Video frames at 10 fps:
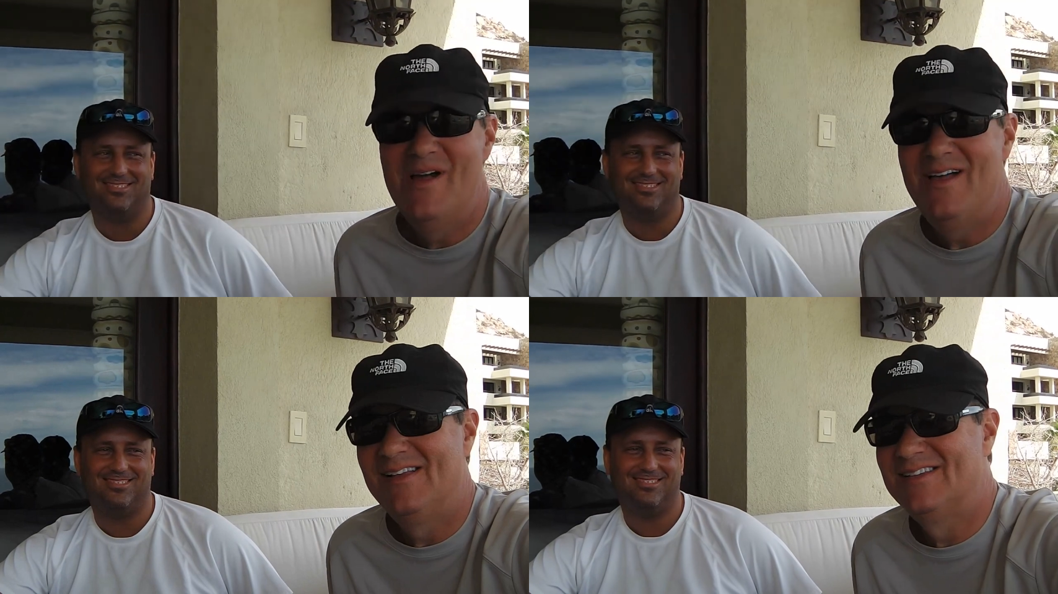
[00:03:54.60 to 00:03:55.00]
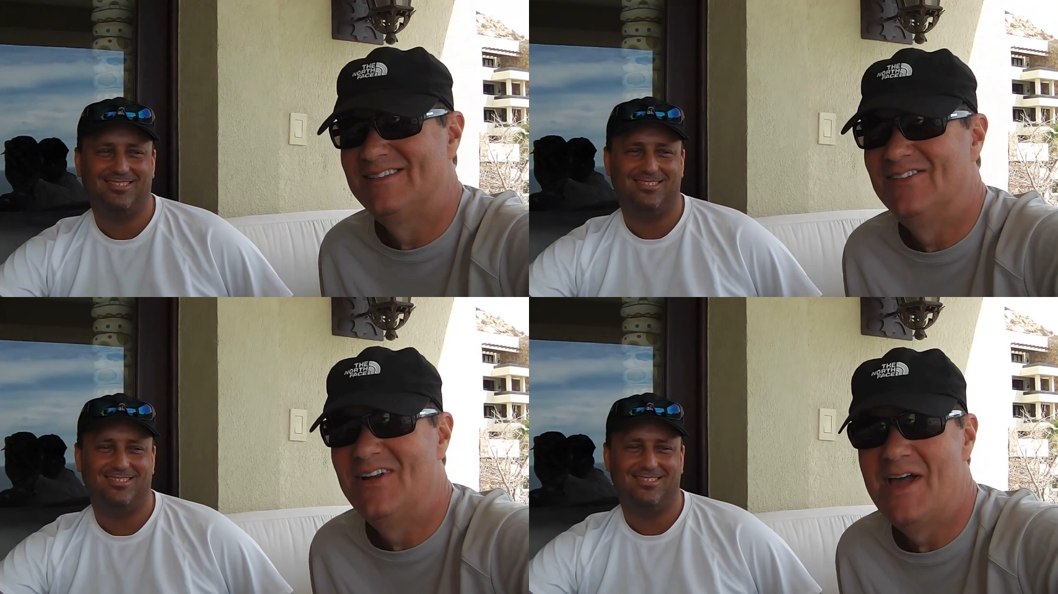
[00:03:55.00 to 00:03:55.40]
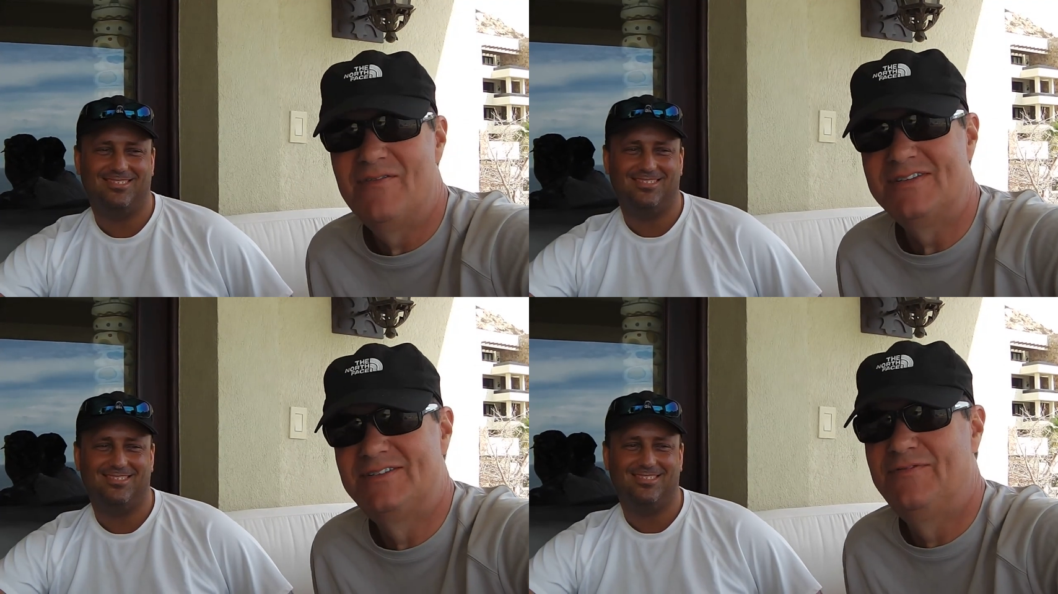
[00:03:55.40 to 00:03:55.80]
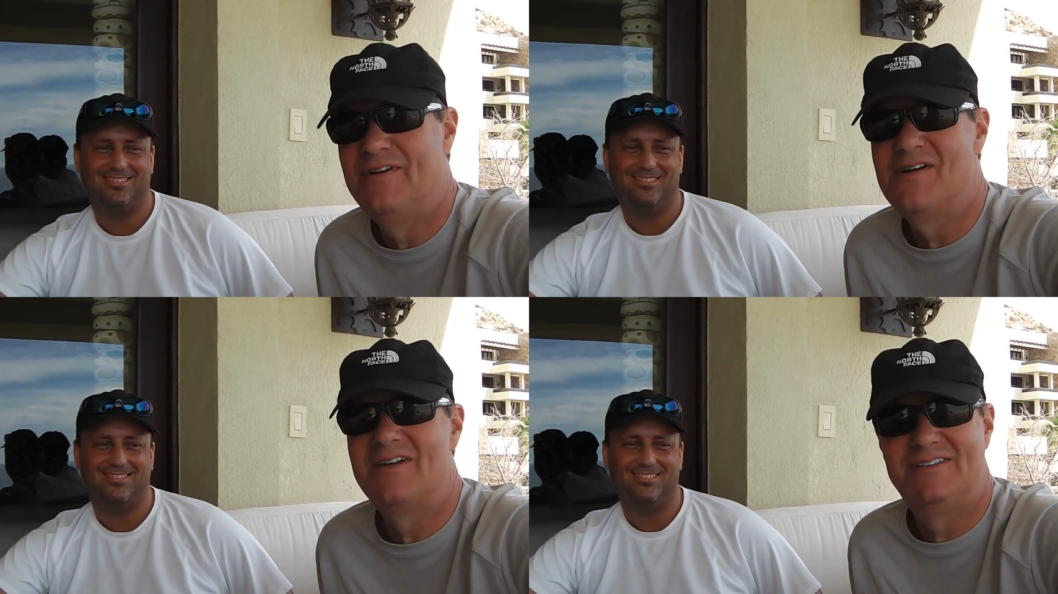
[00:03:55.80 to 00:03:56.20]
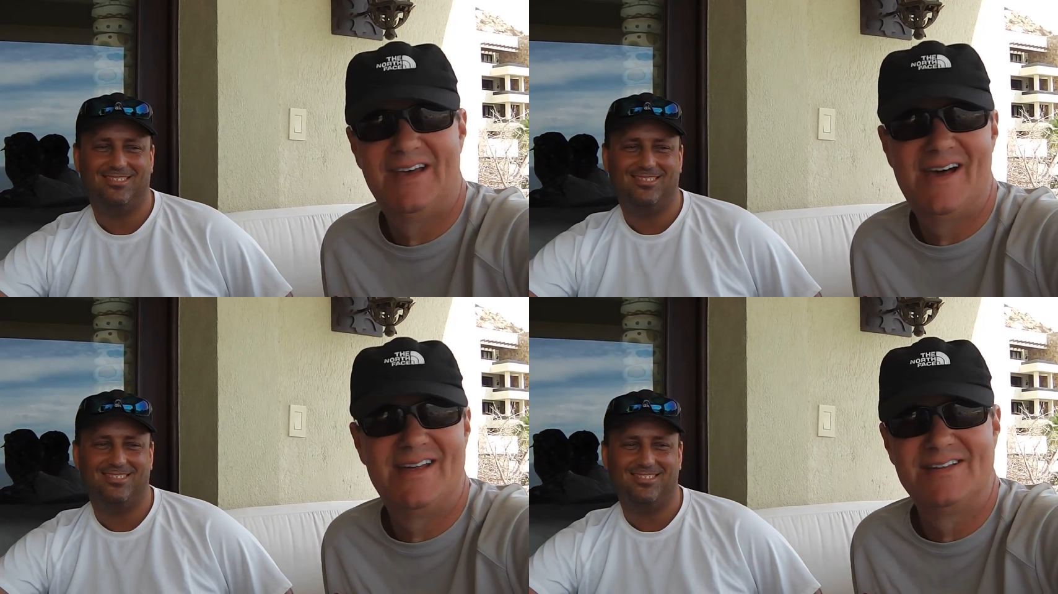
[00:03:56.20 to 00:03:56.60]
Speaker 1: whales don't have as varied
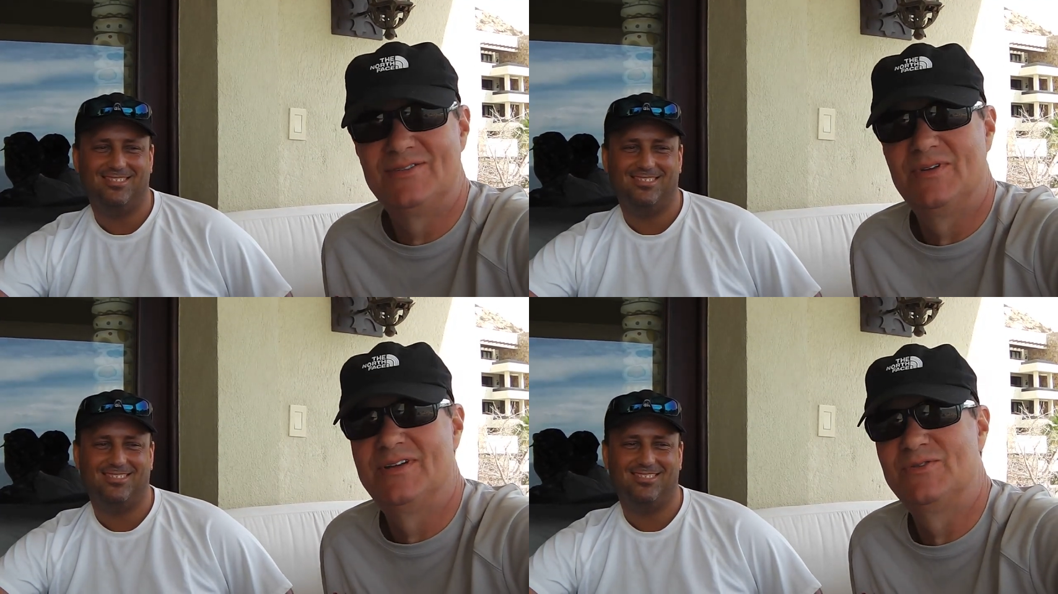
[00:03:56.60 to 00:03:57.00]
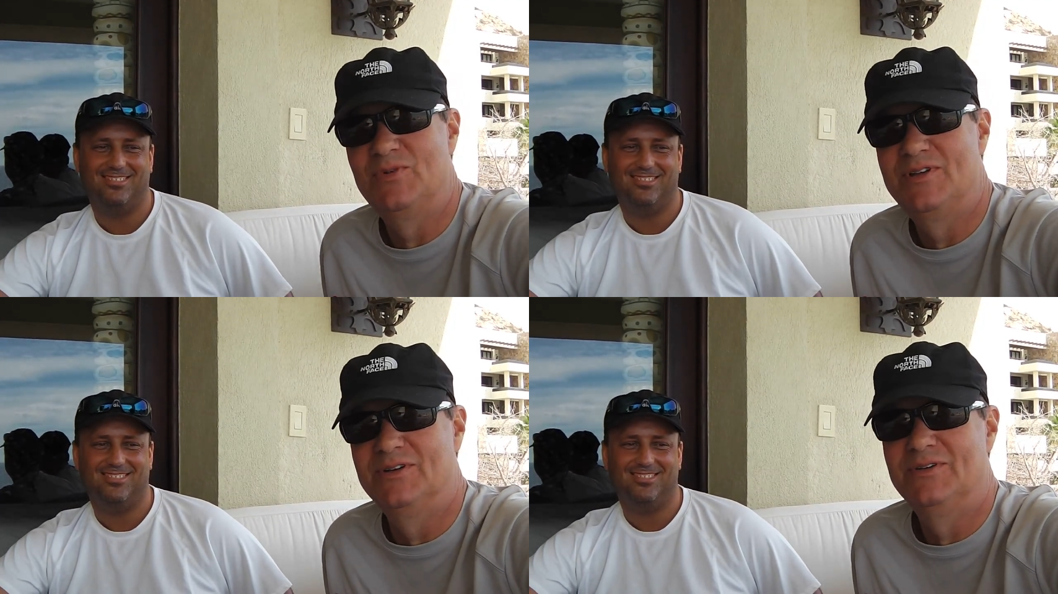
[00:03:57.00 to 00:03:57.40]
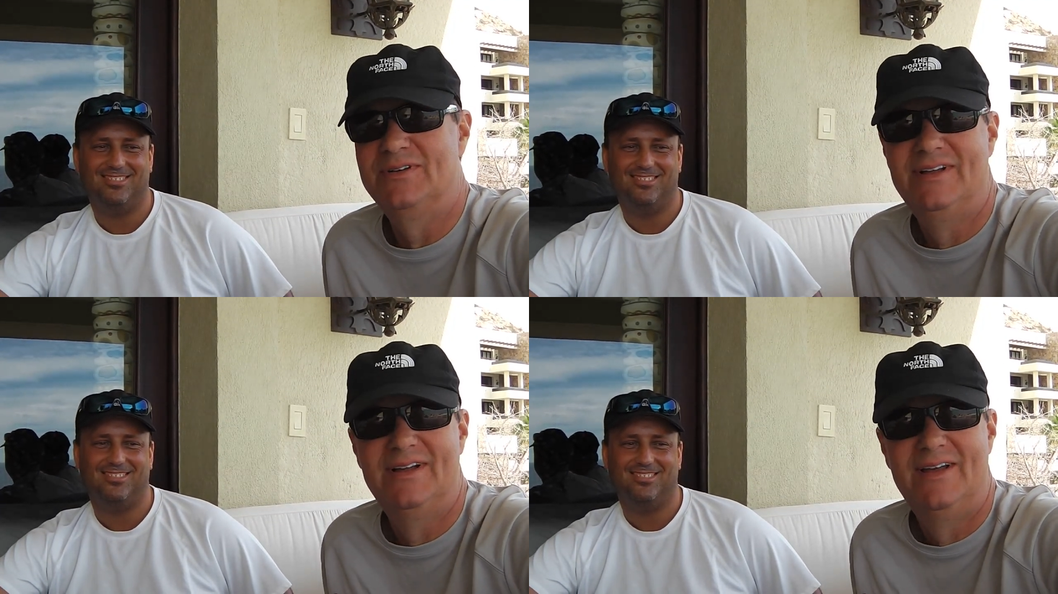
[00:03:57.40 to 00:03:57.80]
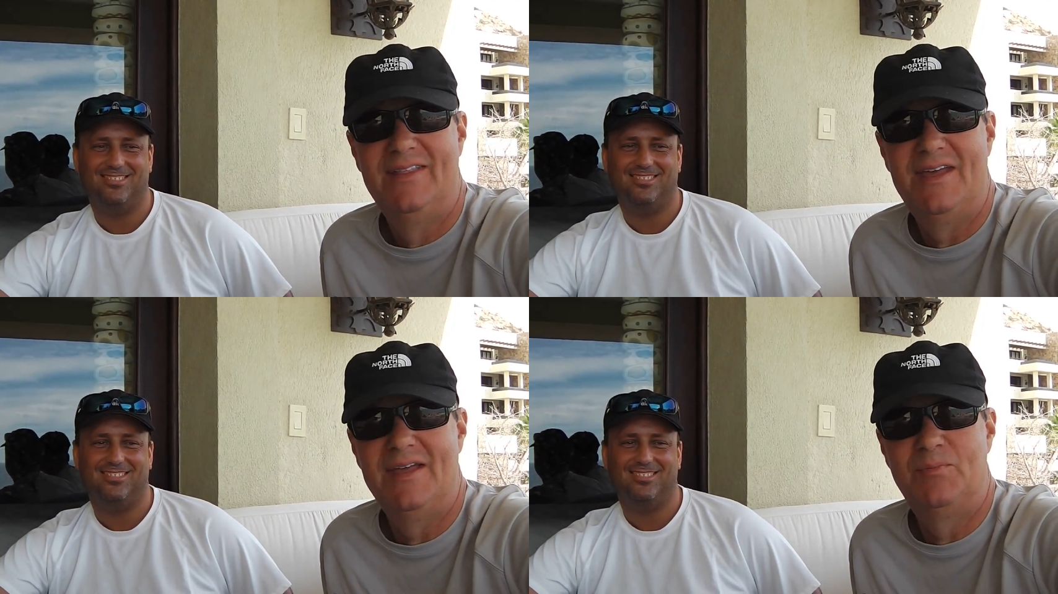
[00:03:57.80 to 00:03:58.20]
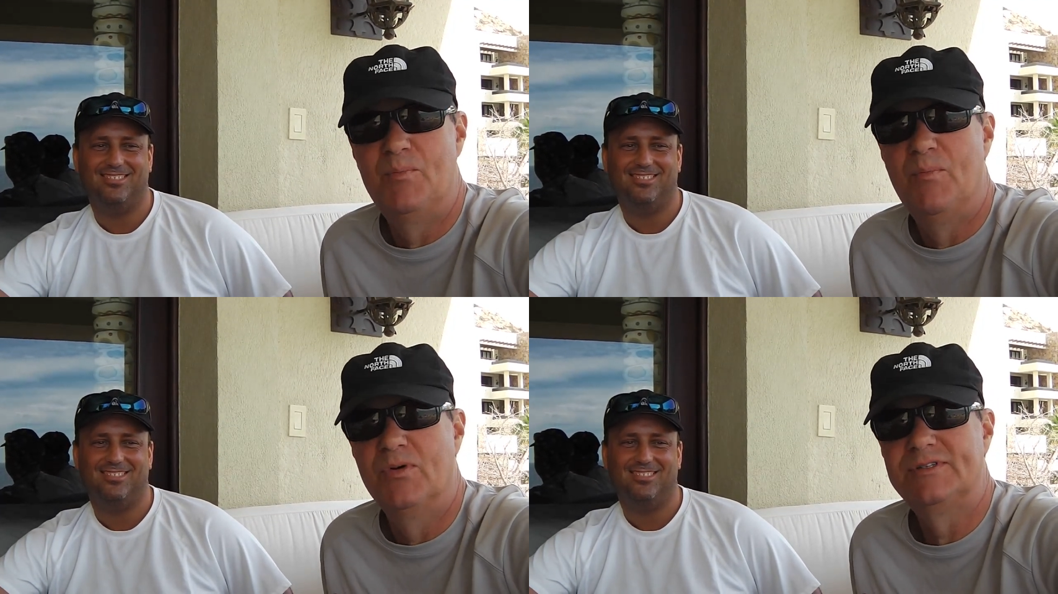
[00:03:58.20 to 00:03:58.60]
diet as, as we do. They eat
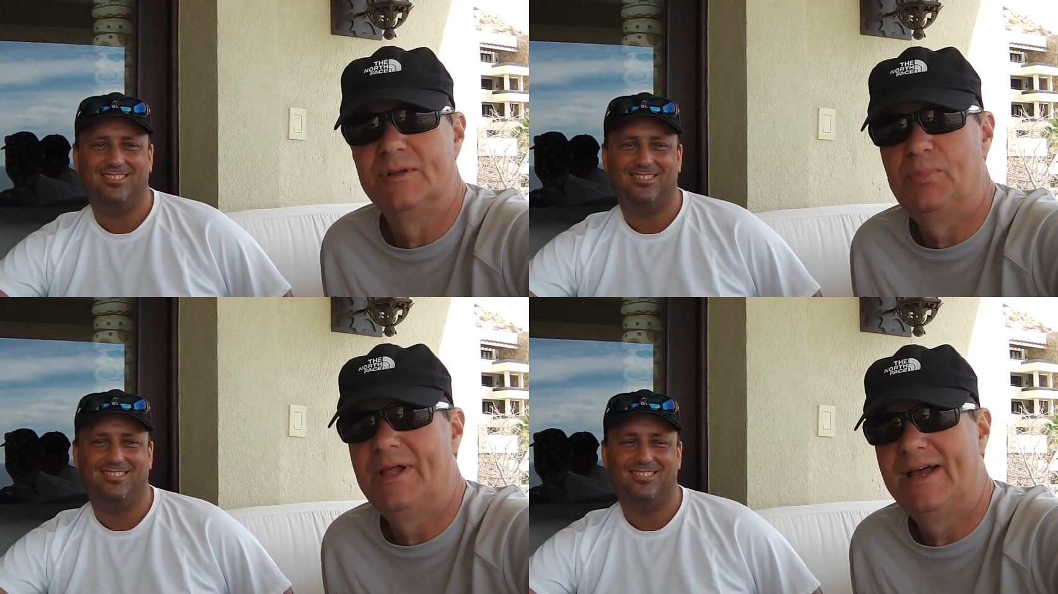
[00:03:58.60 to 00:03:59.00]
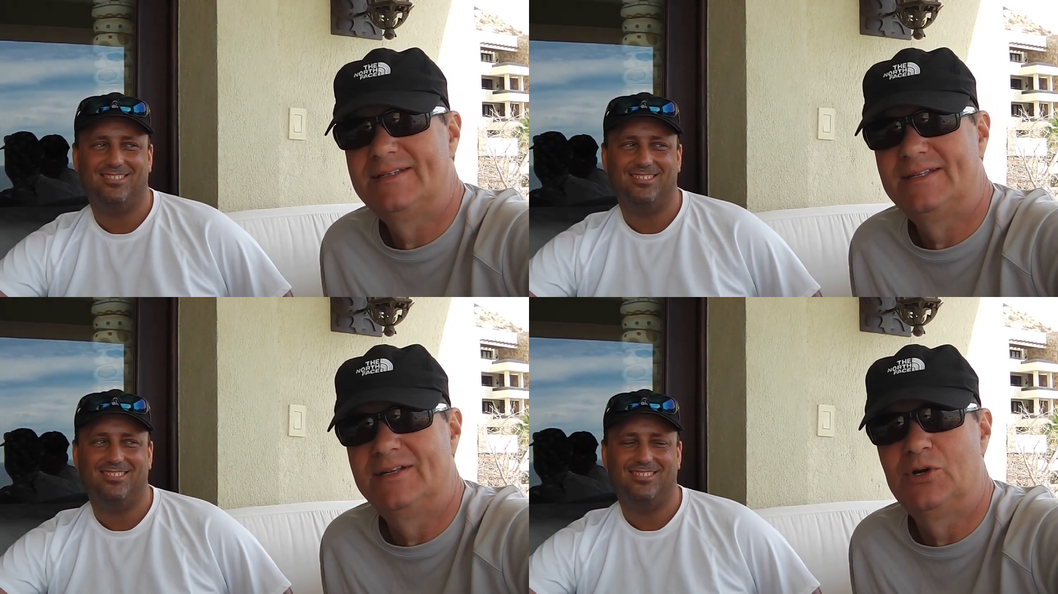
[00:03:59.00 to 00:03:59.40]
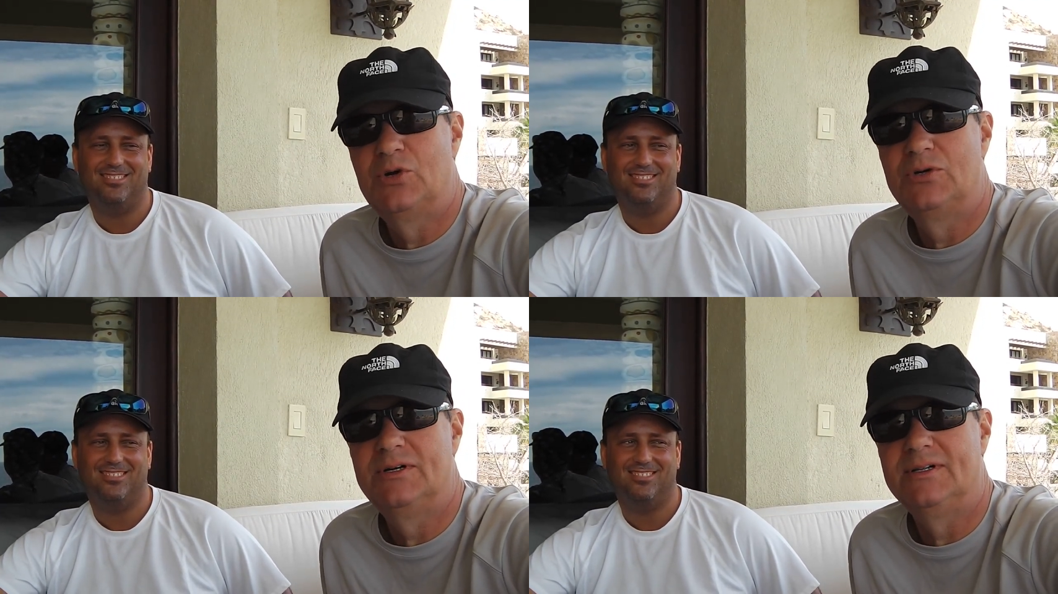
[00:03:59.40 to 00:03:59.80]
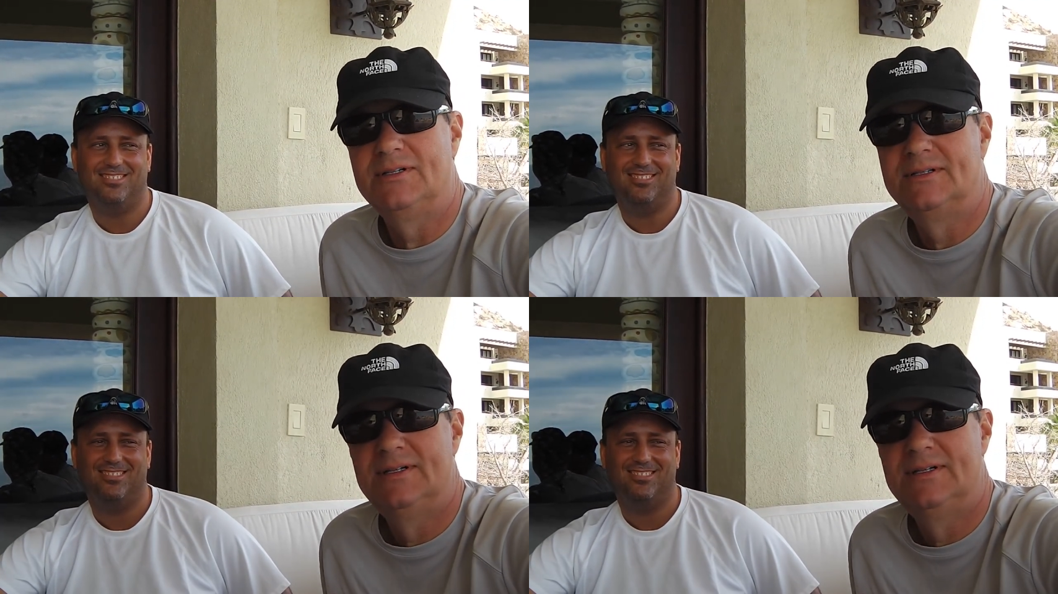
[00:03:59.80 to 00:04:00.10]
mostly plankton and krill.